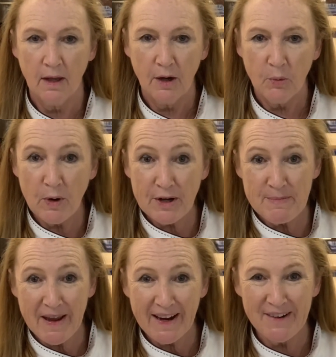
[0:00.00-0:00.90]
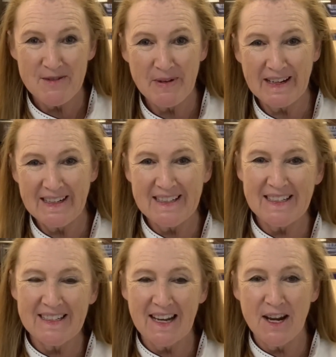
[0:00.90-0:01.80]
Welcome back, everybody.
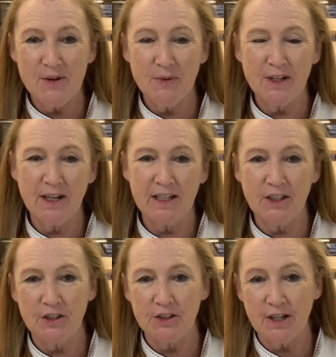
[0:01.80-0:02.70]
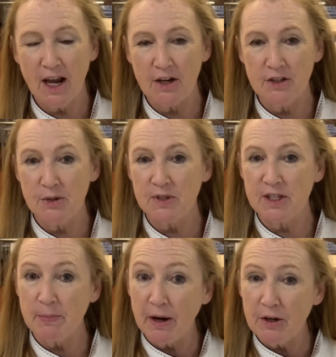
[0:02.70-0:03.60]
Today we're going to learn how to do a
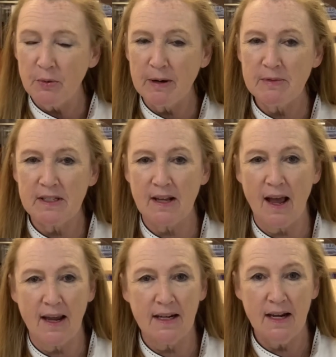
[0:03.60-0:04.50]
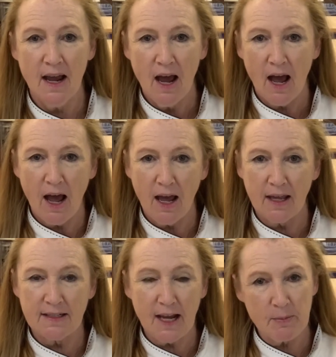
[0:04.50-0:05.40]
spider web design
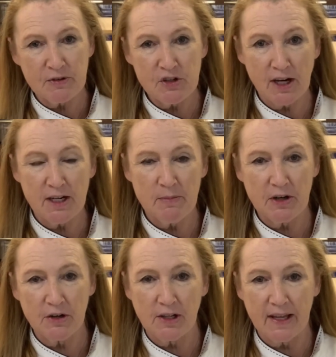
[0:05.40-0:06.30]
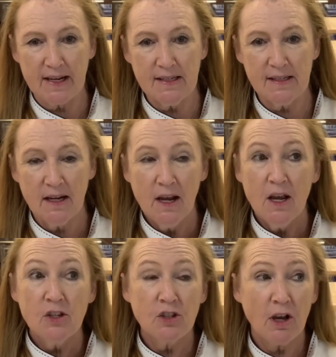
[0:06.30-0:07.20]
on top of shiny mirror glaze.
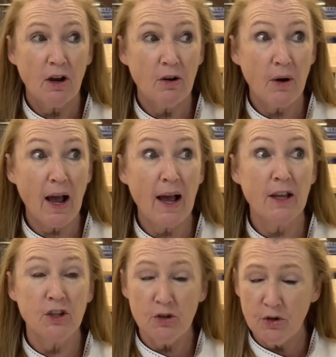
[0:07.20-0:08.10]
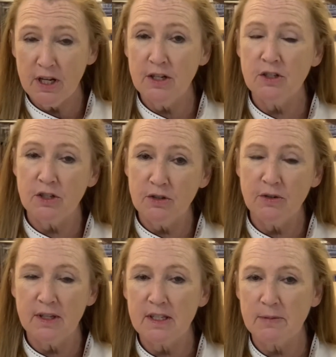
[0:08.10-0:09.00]
So you can do
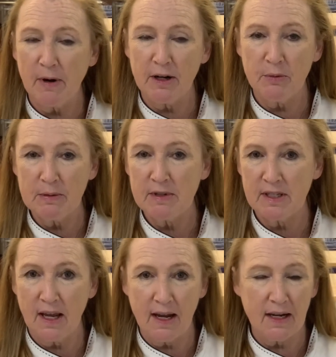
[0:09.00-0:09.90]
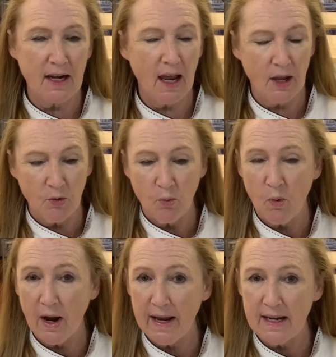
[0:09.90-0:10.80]
this spider web design on
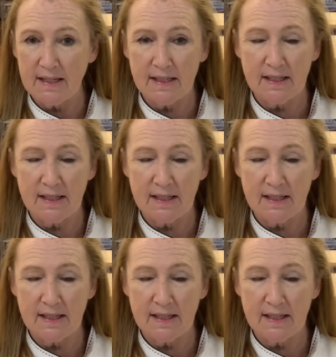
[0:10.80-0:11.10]
white